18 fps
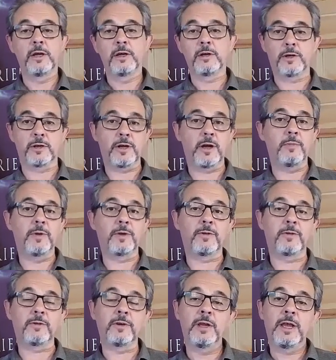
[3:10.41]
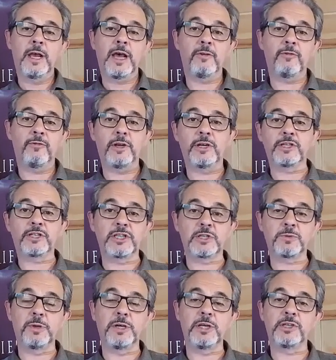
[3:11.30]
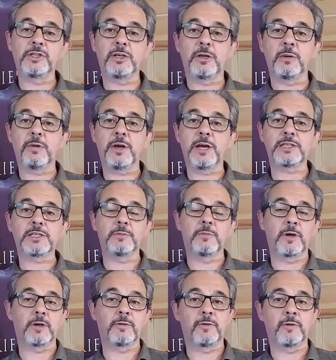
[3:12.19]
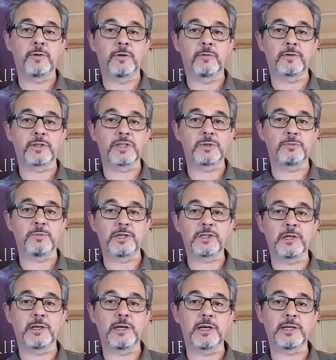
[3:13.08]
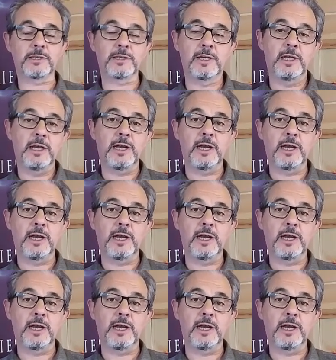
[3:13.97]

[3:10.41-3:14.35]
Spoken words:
got on with it, and finished the speech and passed the microphone over to the special guest